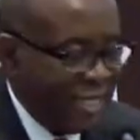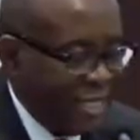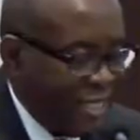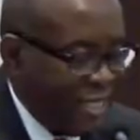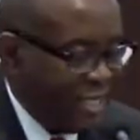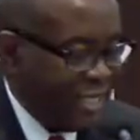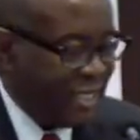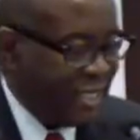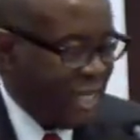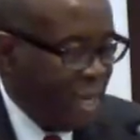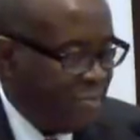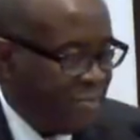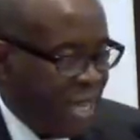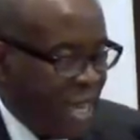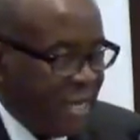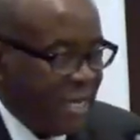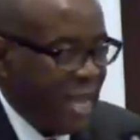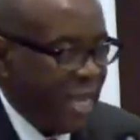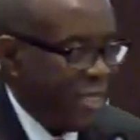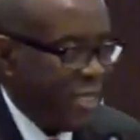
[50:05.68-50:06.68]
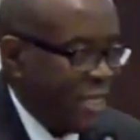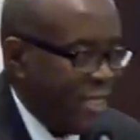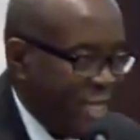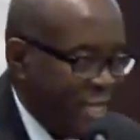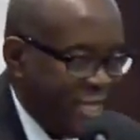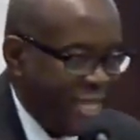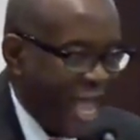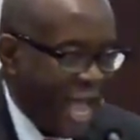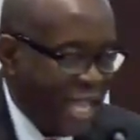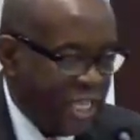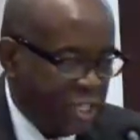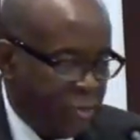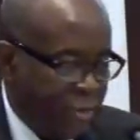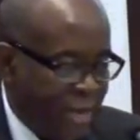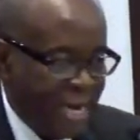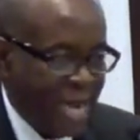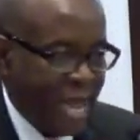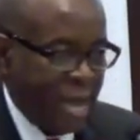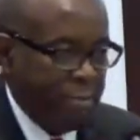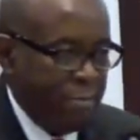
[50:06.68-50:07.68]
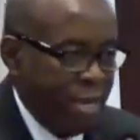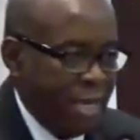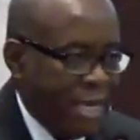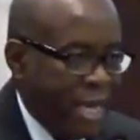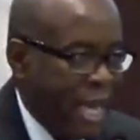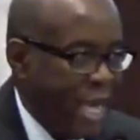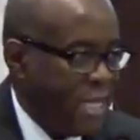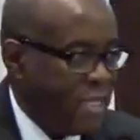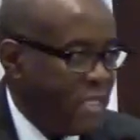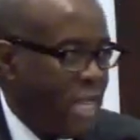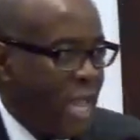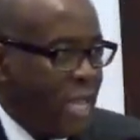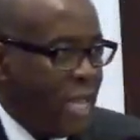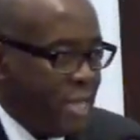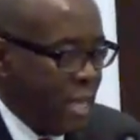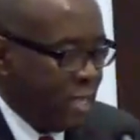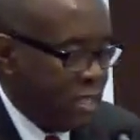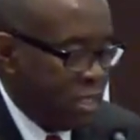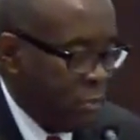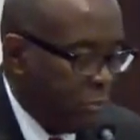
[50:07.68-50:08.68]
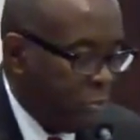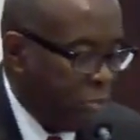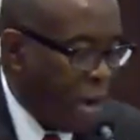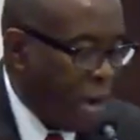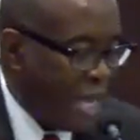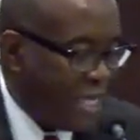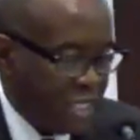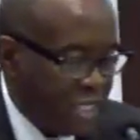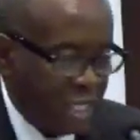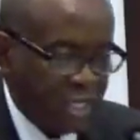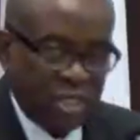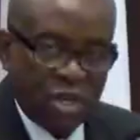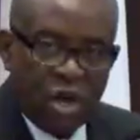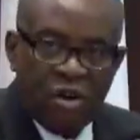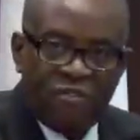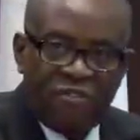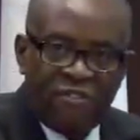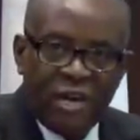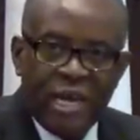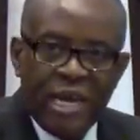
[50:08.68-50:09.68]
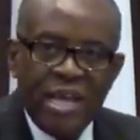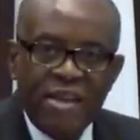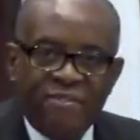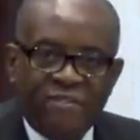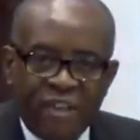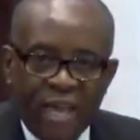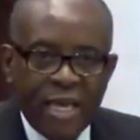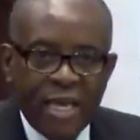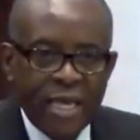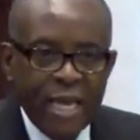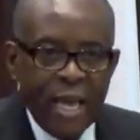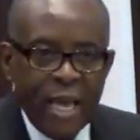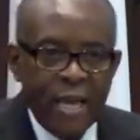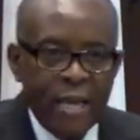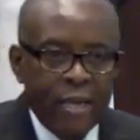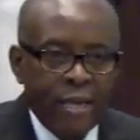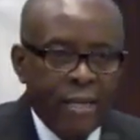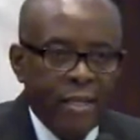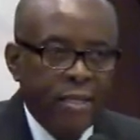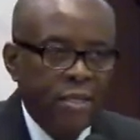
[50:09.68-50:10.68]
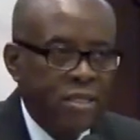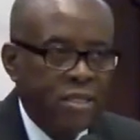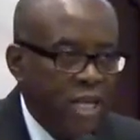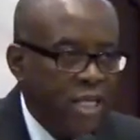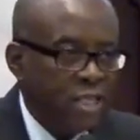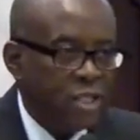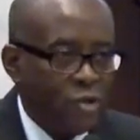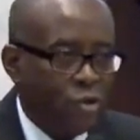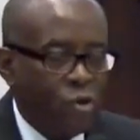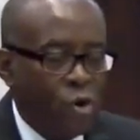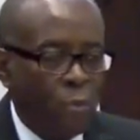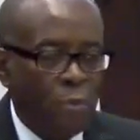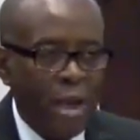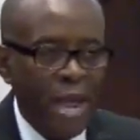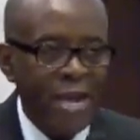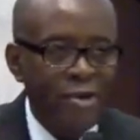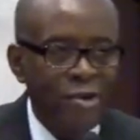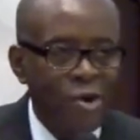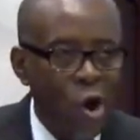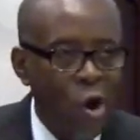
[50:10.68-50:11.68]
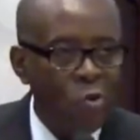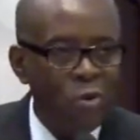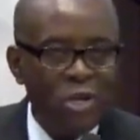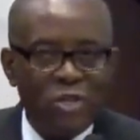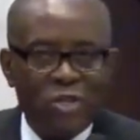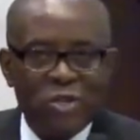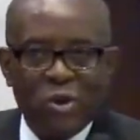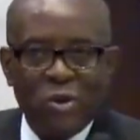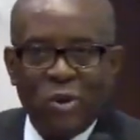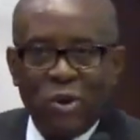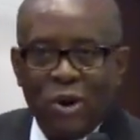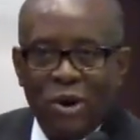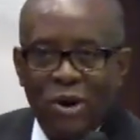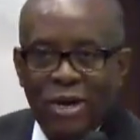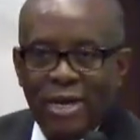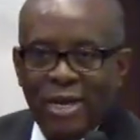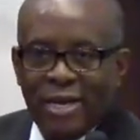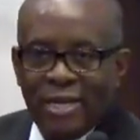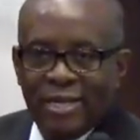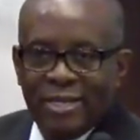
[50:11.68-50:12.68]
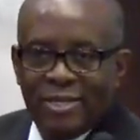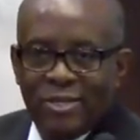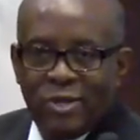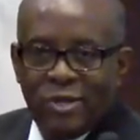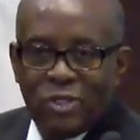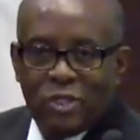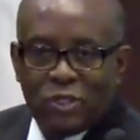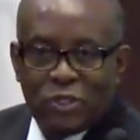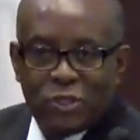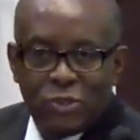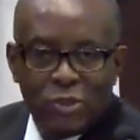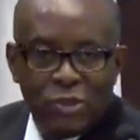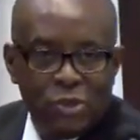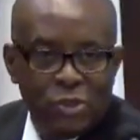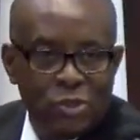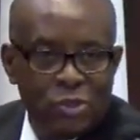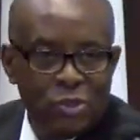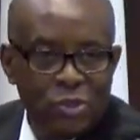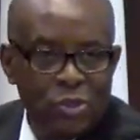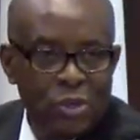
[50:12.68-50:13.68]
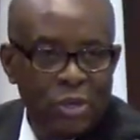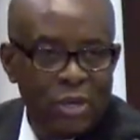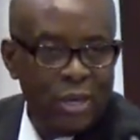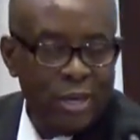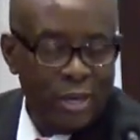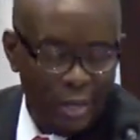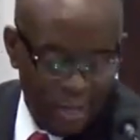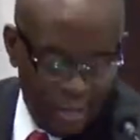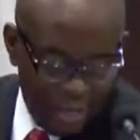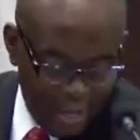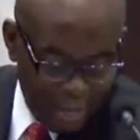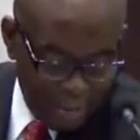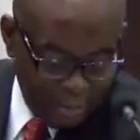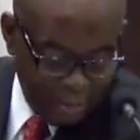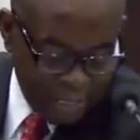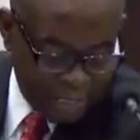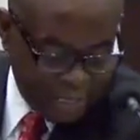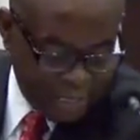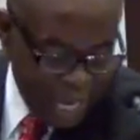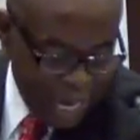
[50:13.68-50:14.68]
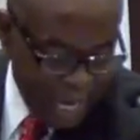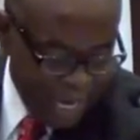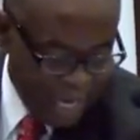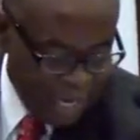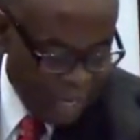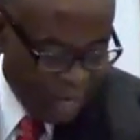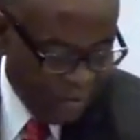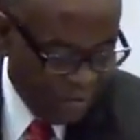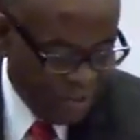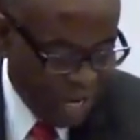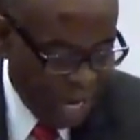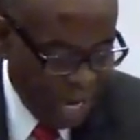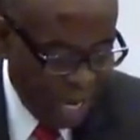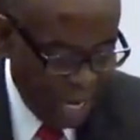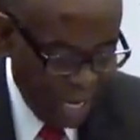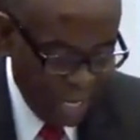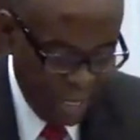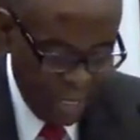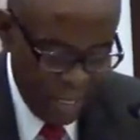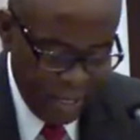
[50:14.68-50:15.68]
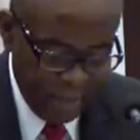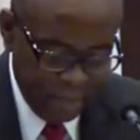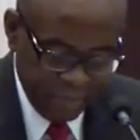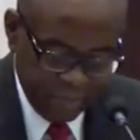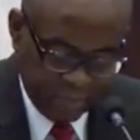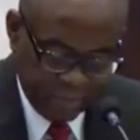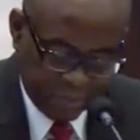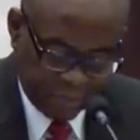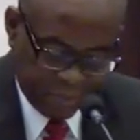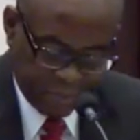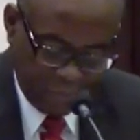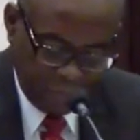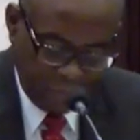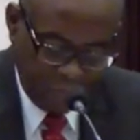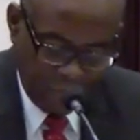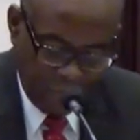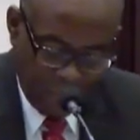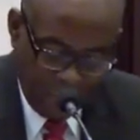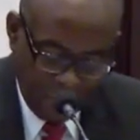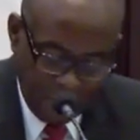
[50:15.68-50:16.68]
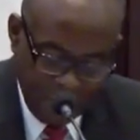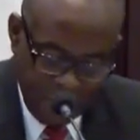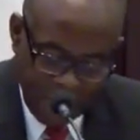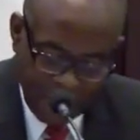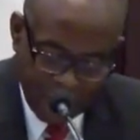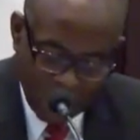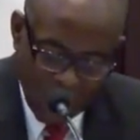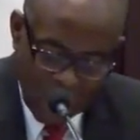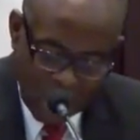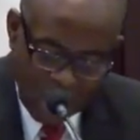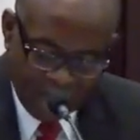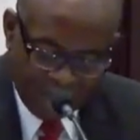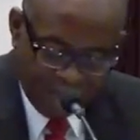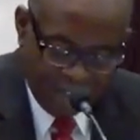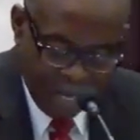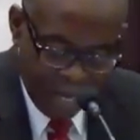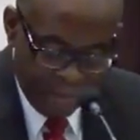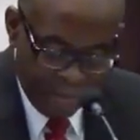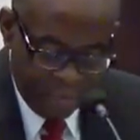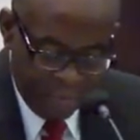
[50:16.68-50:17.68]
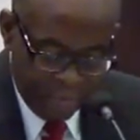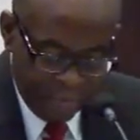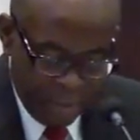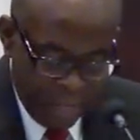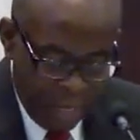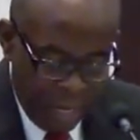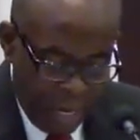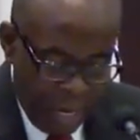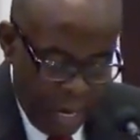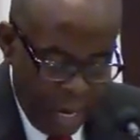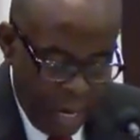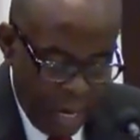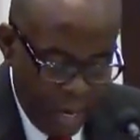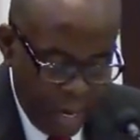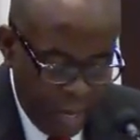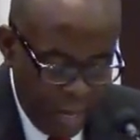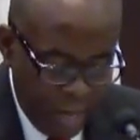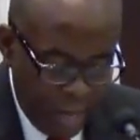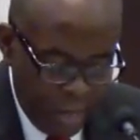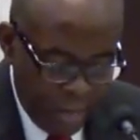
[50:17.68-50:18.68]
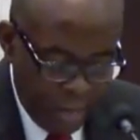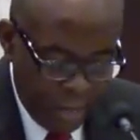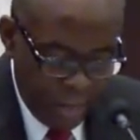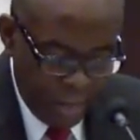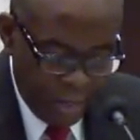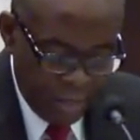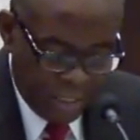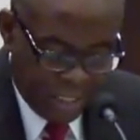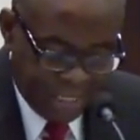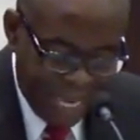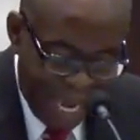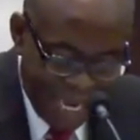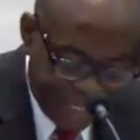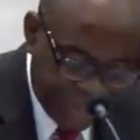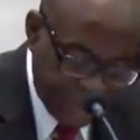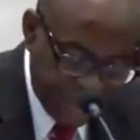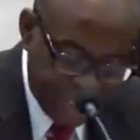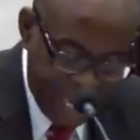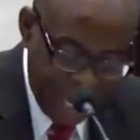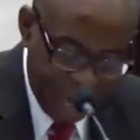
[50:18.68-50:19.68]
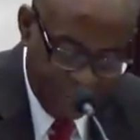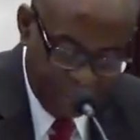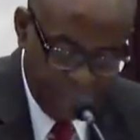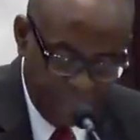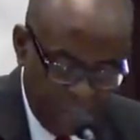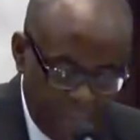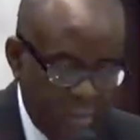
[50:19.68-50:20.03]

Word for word: a, something, there's a detachment that begins. There's a process of leaving this group and going toward the true Messiah of God. Being one of them, said to them,